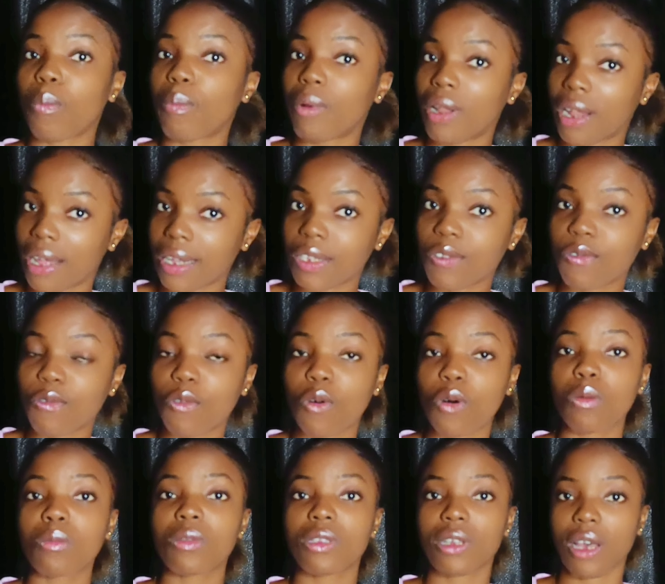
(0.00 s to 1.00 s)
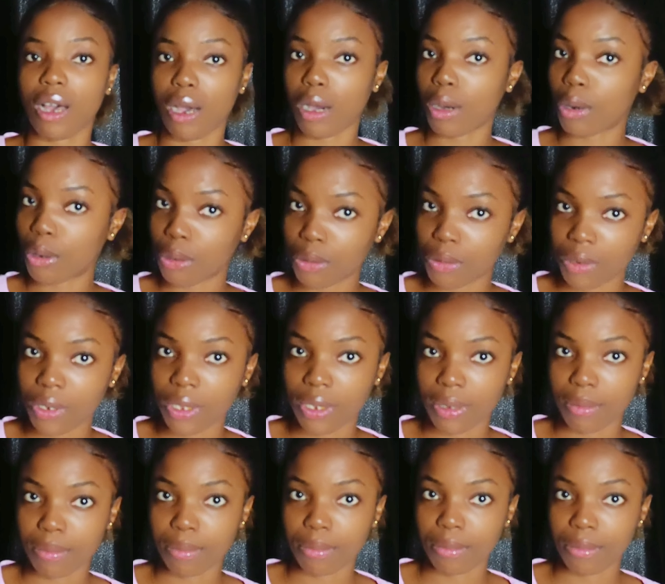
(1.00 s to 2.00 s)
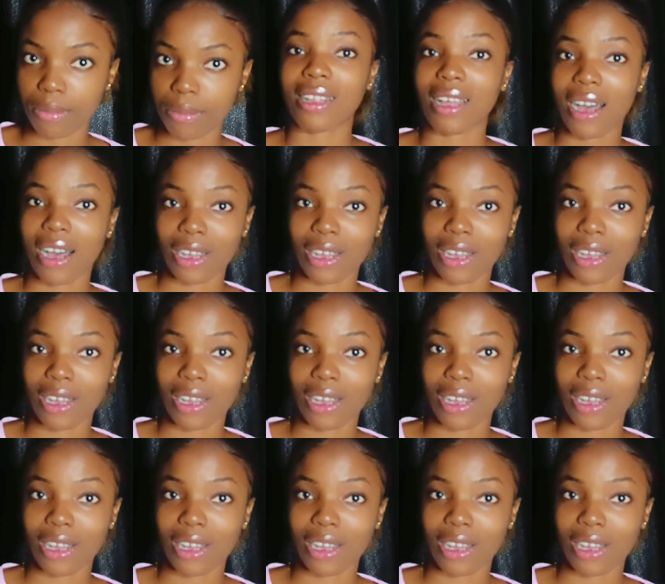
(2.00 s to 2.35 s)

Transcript: platform's algorithm and